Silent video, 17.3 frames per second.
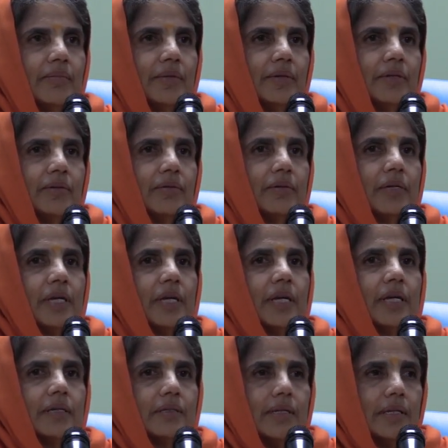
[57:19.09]
but you
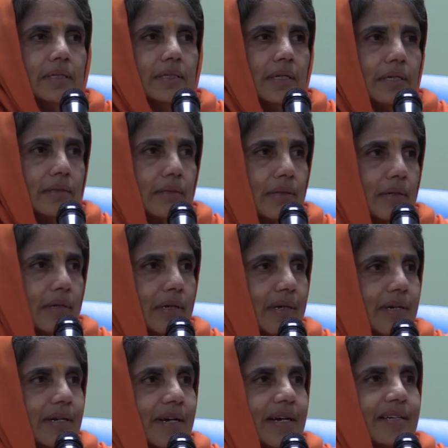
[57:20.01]
take sannyasa,
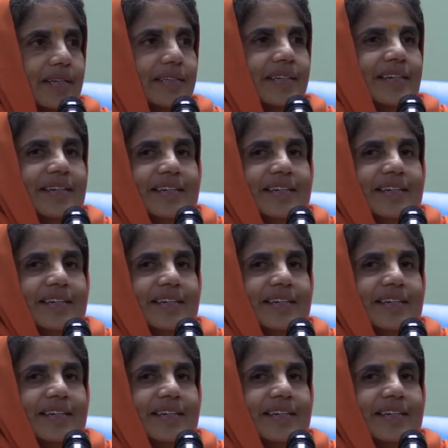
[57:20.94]
and